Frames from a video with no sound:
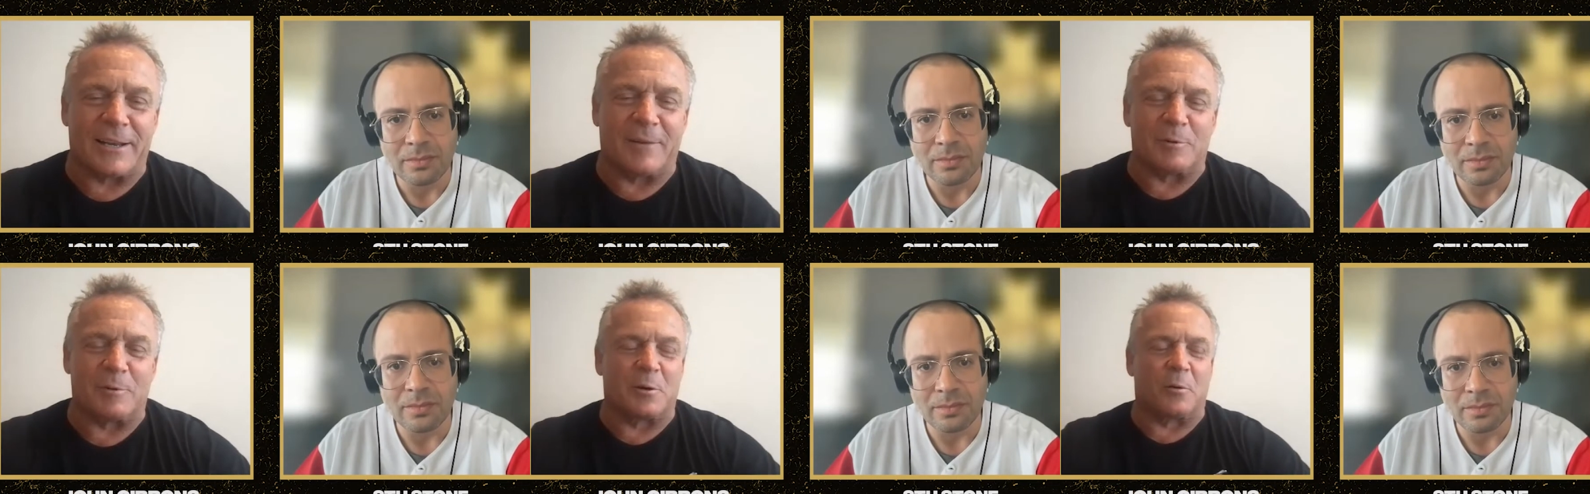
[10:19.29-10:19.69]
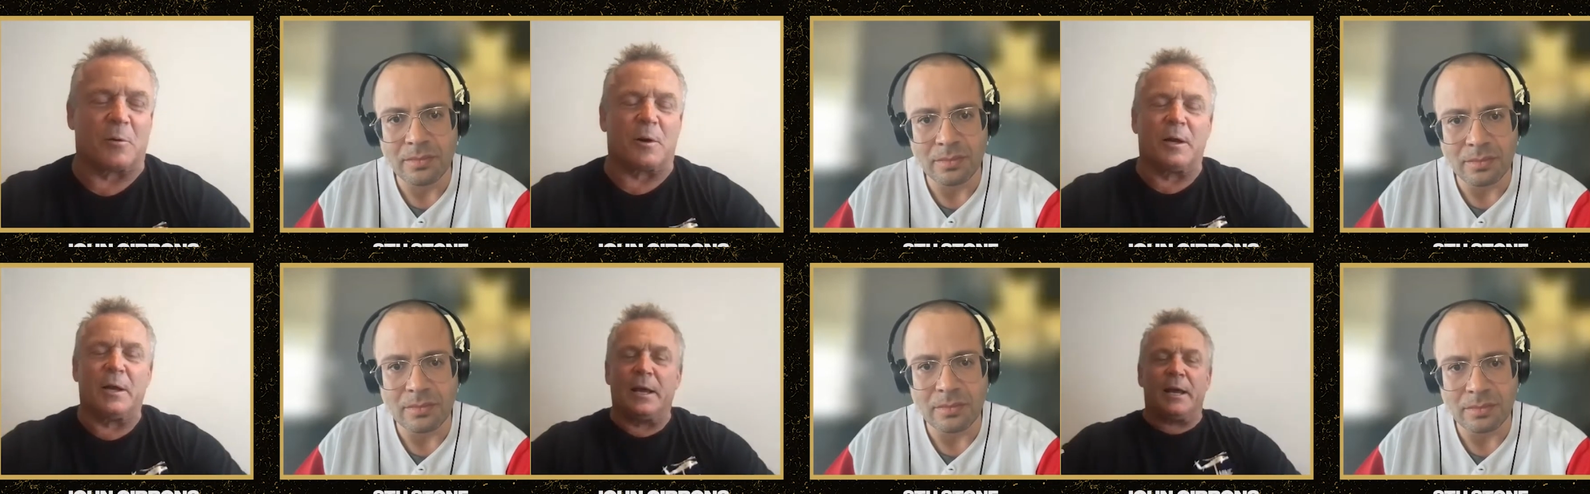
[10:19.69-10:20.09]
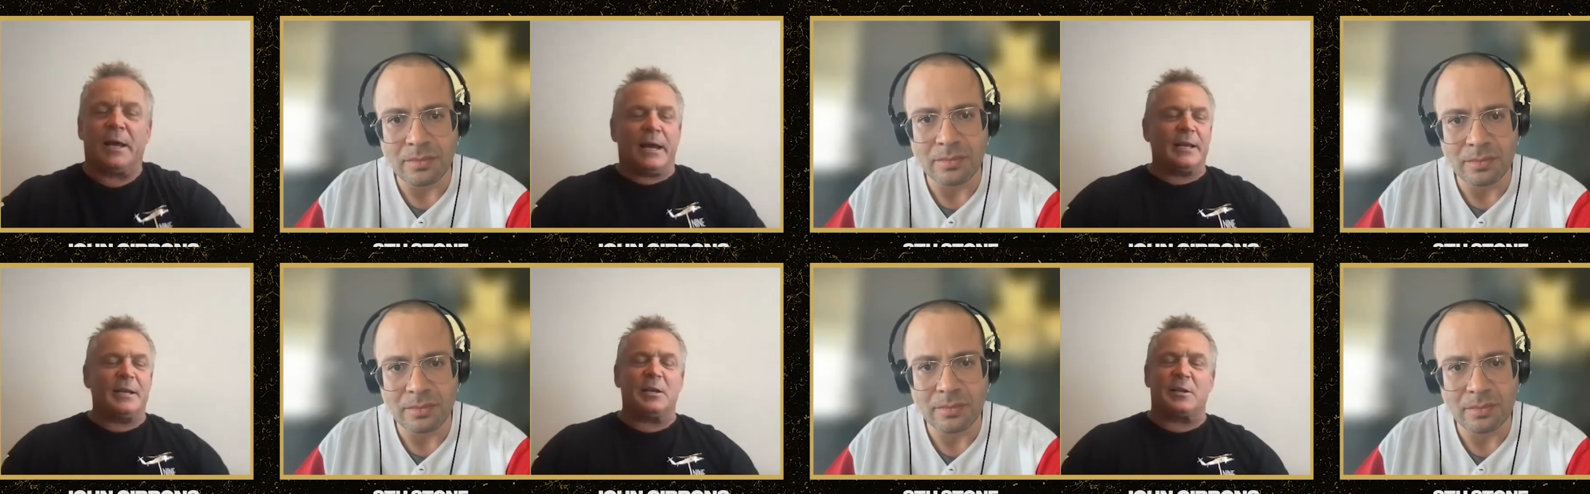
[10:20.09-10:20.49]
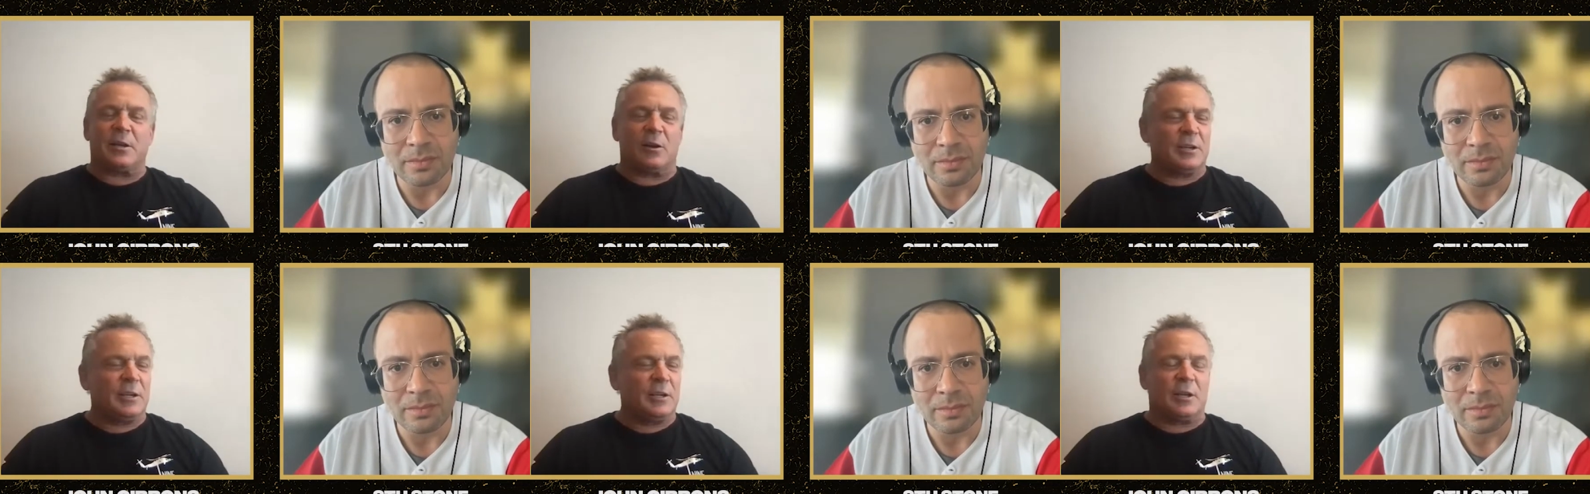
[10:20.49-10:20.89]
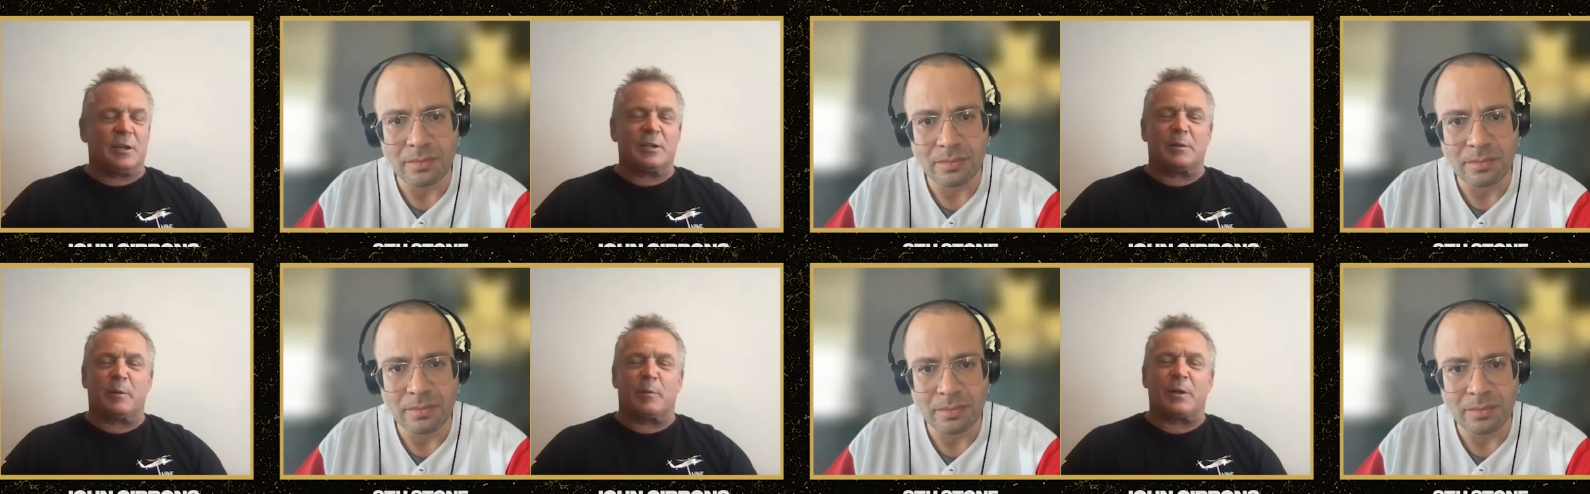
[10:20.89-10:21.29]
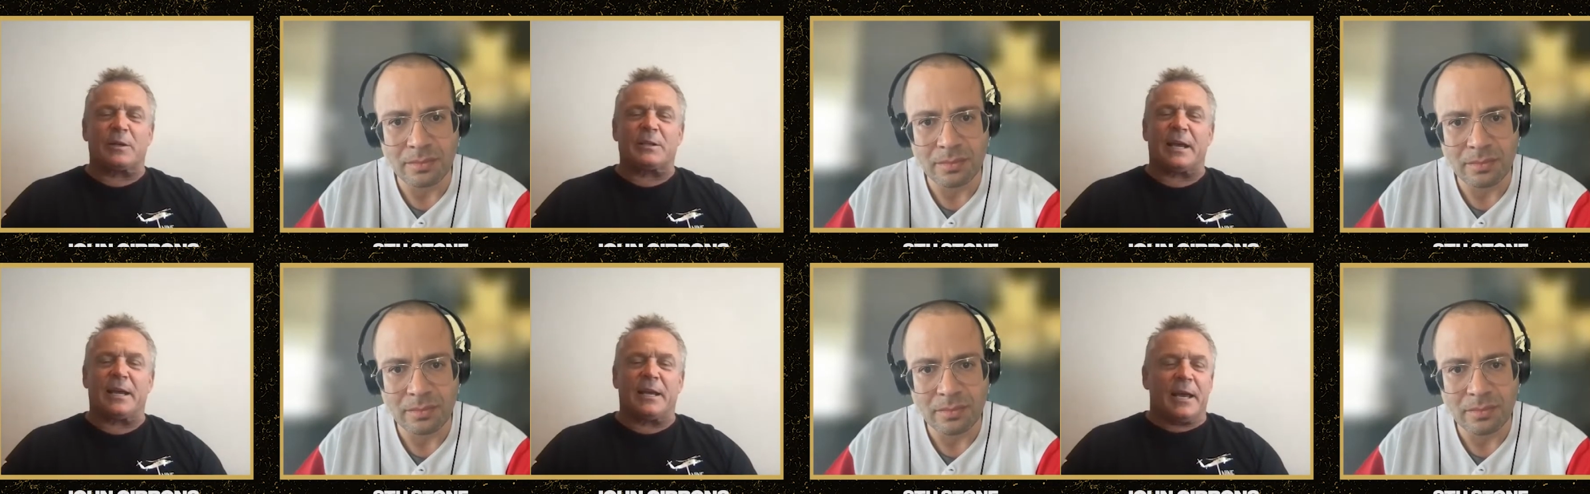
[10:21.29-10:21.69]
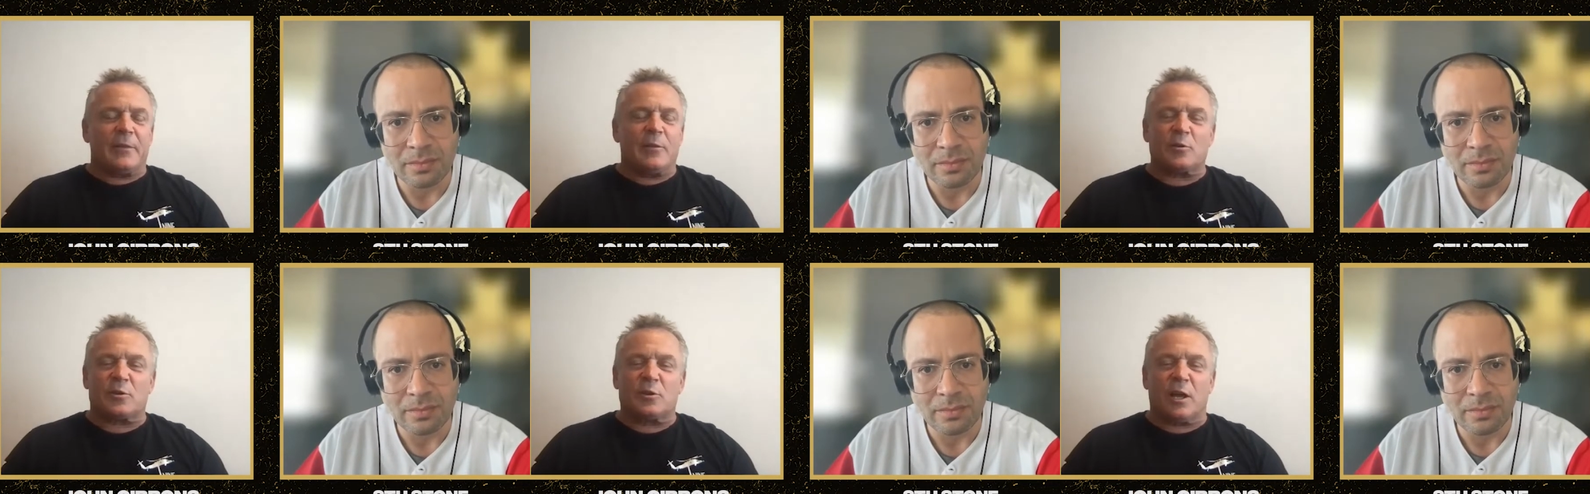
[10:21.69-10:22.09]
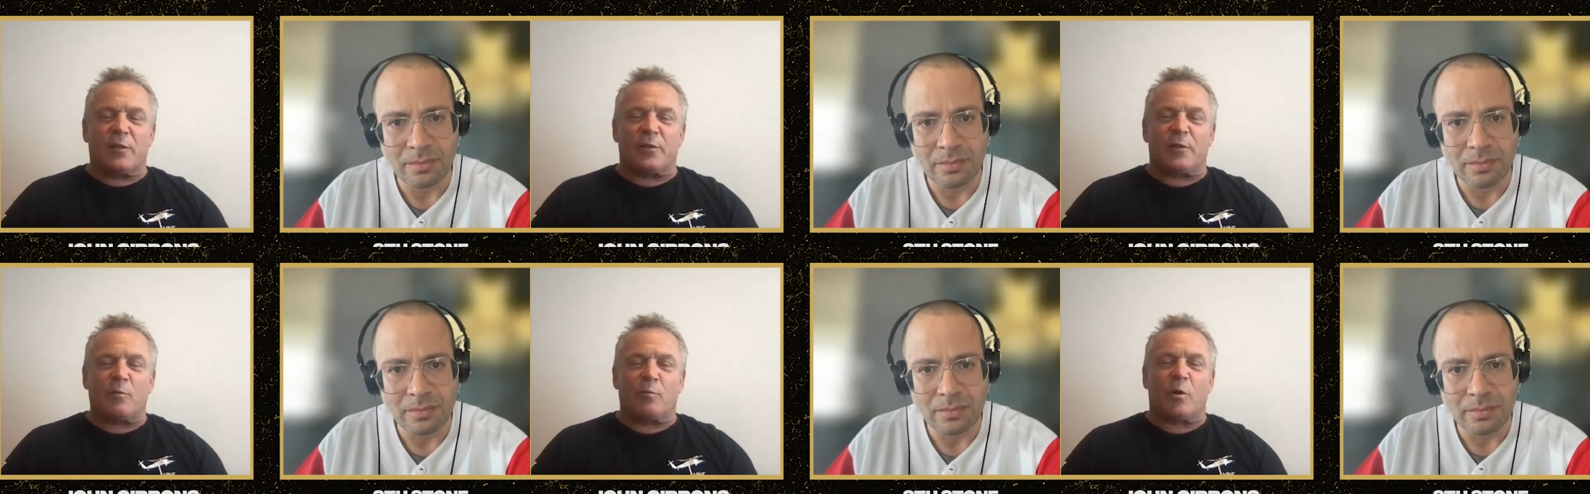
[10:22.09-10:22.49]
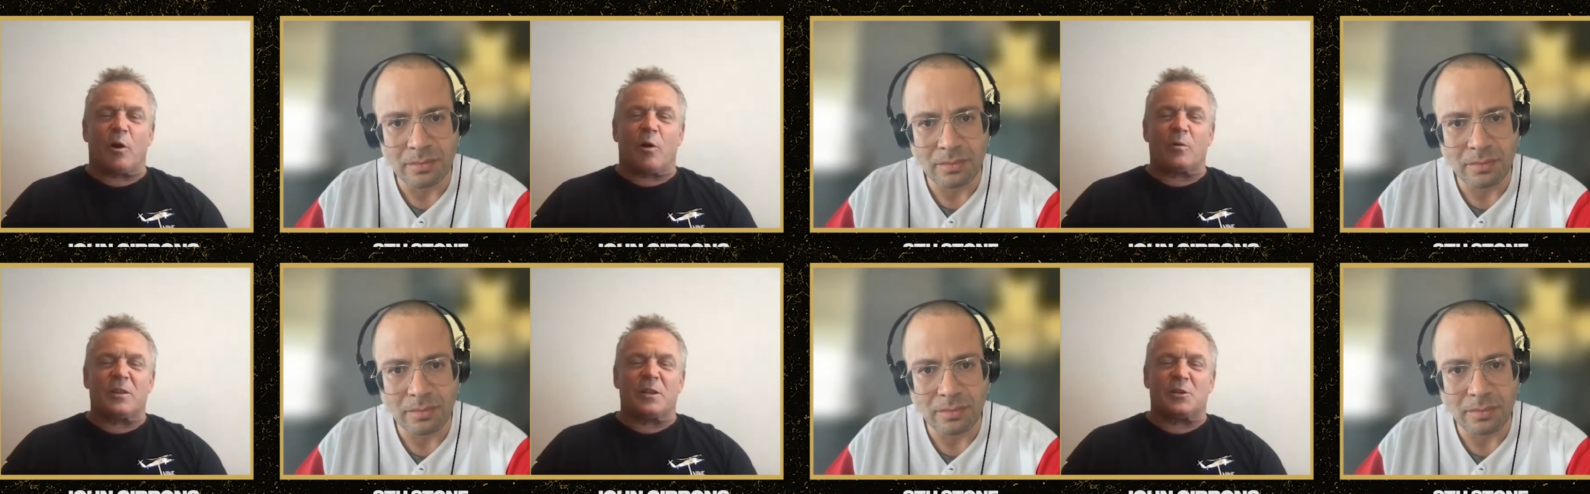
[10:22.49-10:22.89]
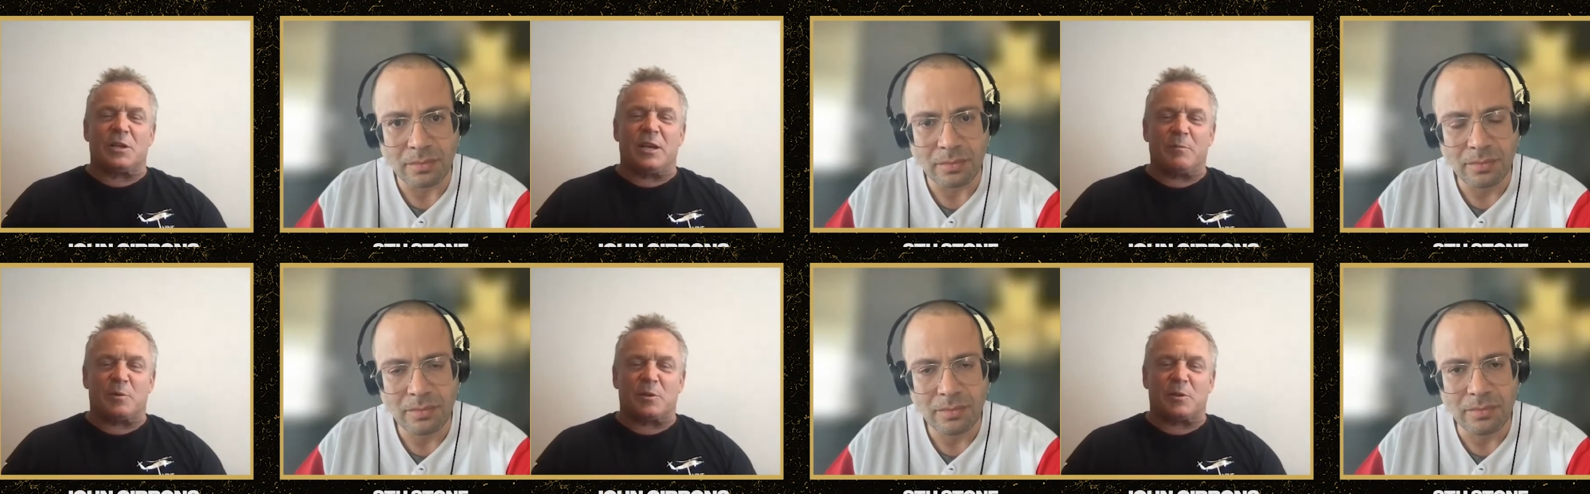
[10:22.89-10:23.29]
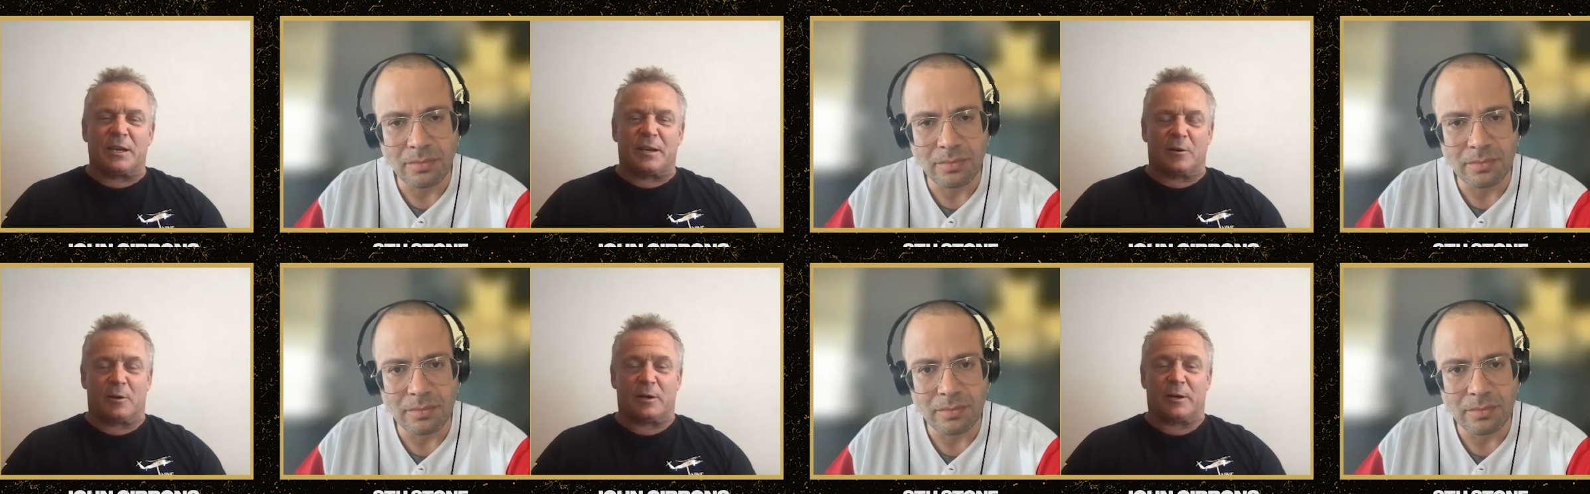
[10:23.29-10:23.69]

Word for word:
Speaker 1: what's going on, and you tell you tell you some of your players, hey, there's nothing wrong with a cheap single